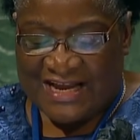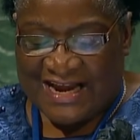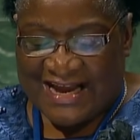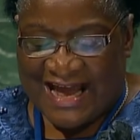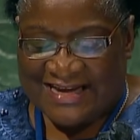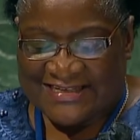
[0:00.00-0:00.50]

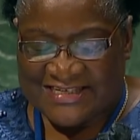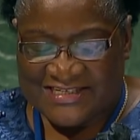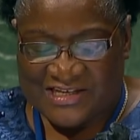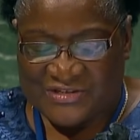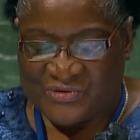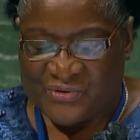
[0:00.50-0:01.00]
in order
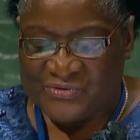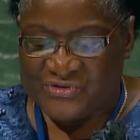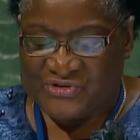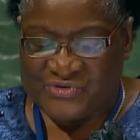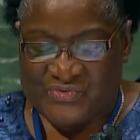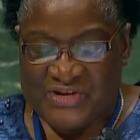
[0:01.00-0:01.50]
to
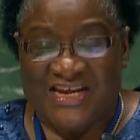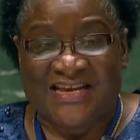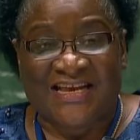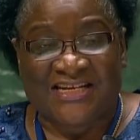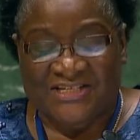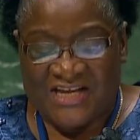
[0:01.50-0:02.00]
ensure
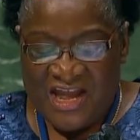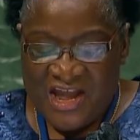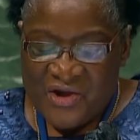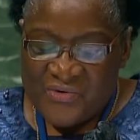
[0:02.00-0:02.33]
that the